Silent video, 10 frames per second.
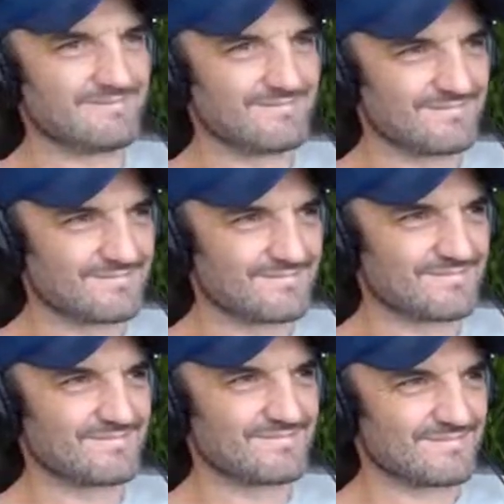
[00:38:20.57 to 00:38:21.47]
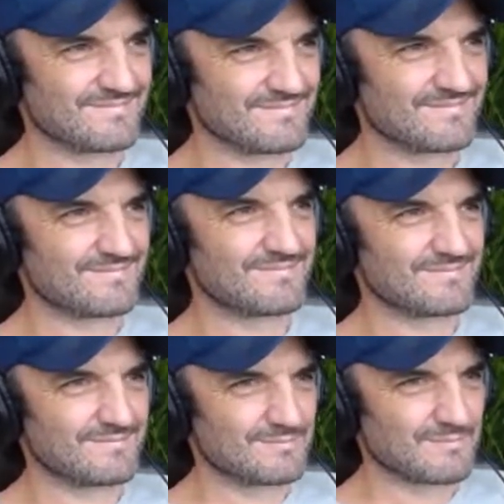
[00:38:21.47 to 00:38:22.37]
So, it's a
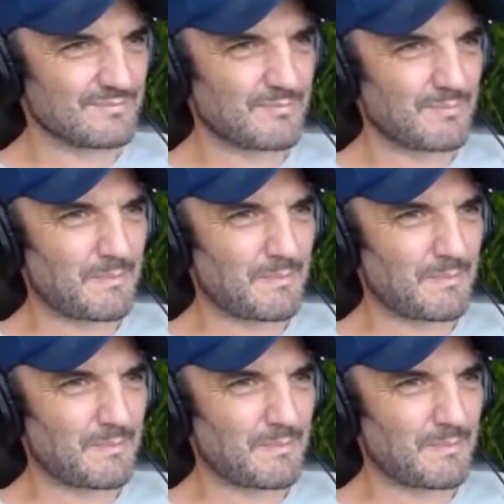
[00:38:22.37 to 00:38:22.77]
proven,